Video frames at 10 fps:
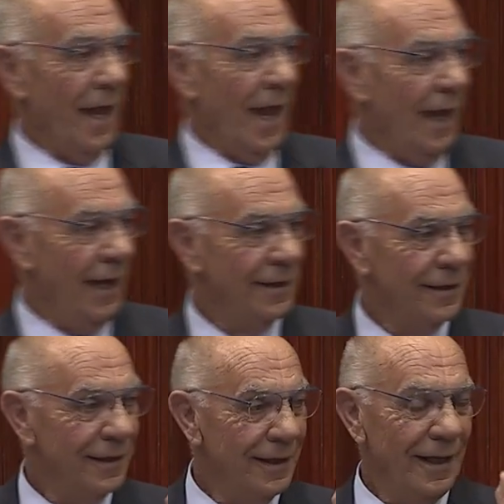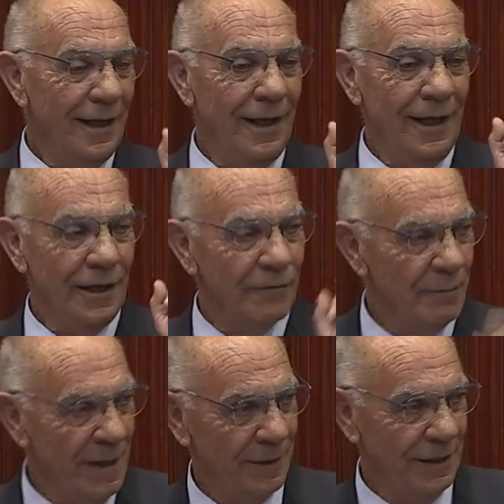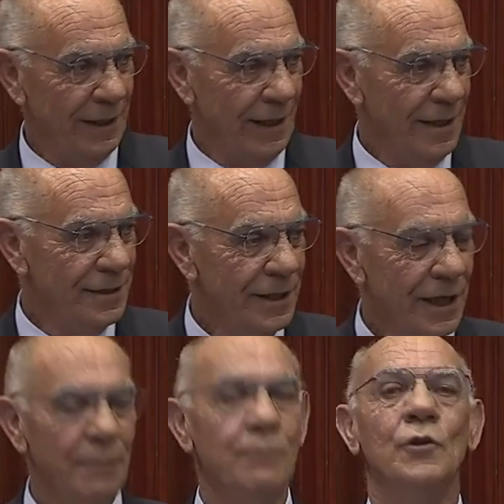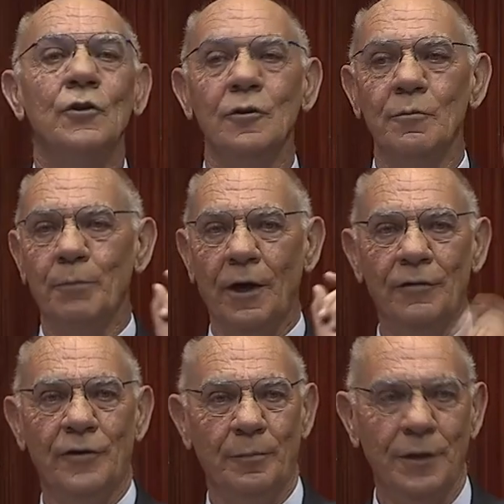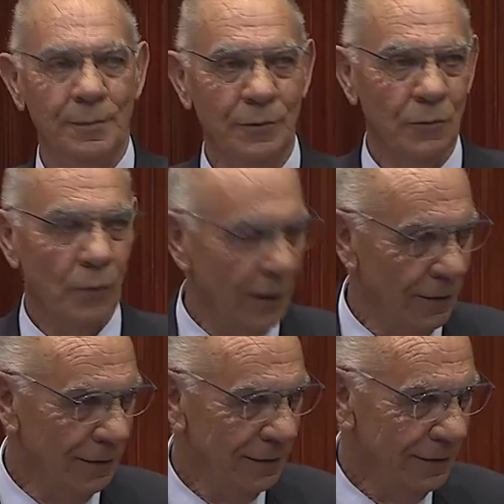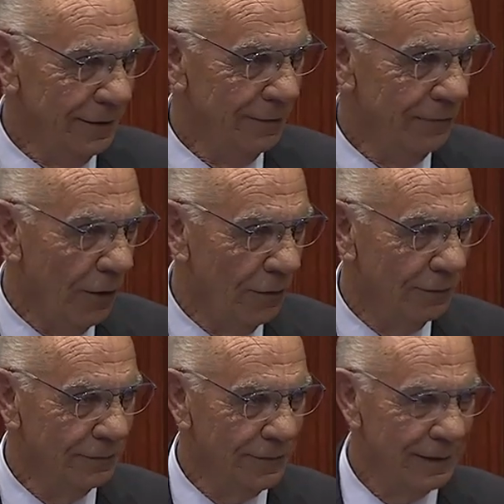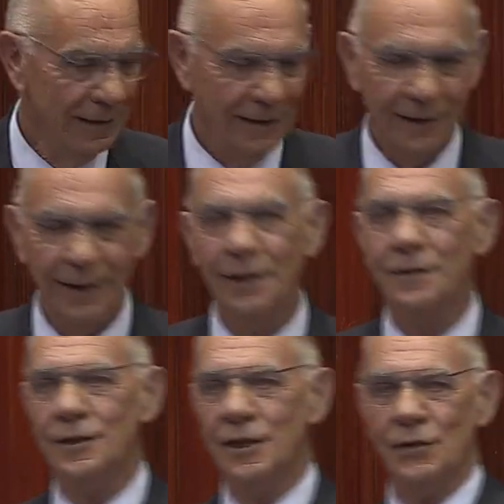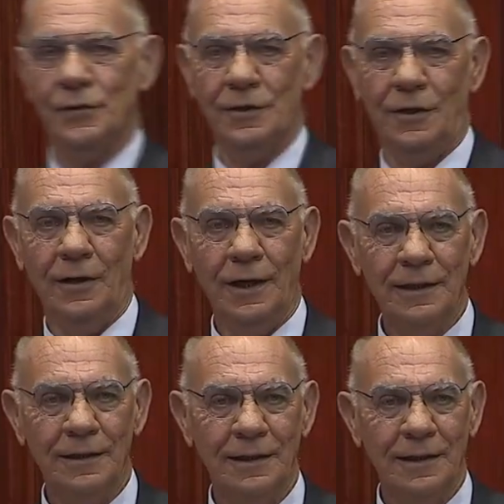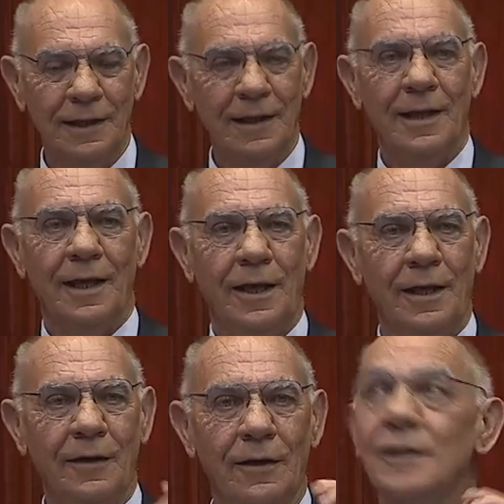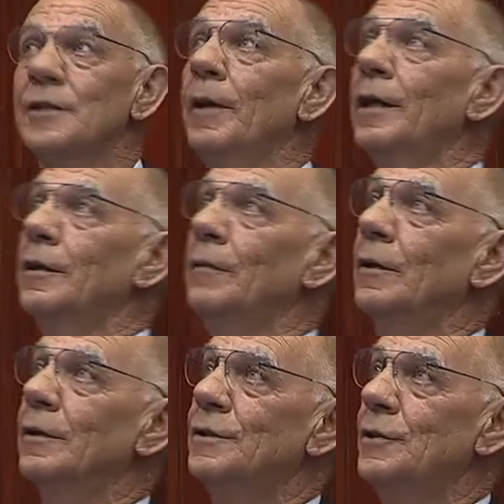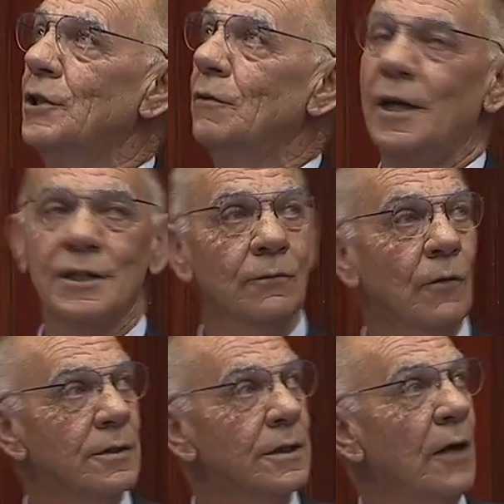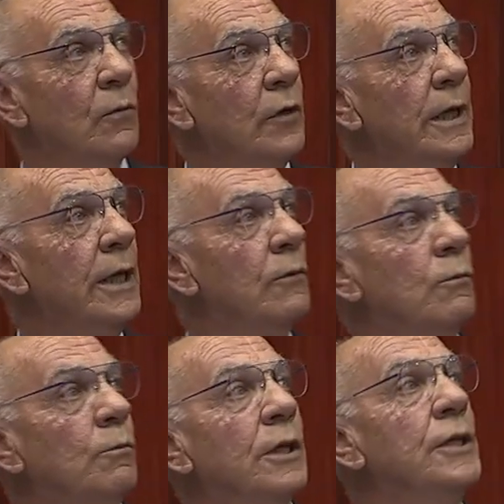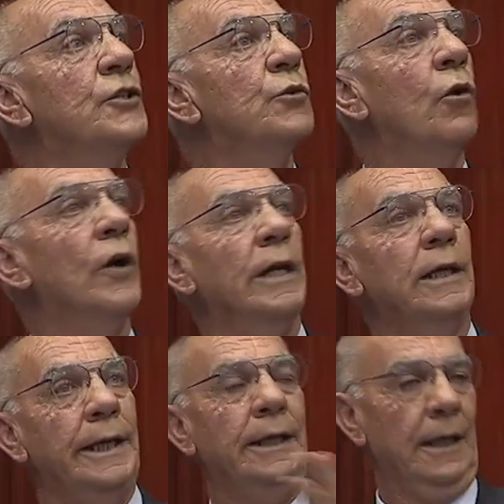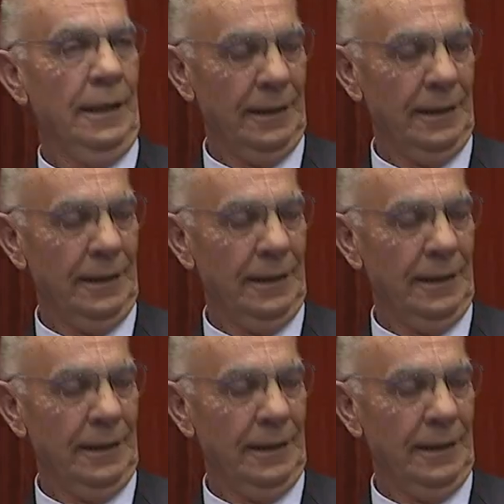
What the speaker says: And he remembered the case. He knew both the people well involved. He had just retired. And I explained to him what the situation was and would he please write a letter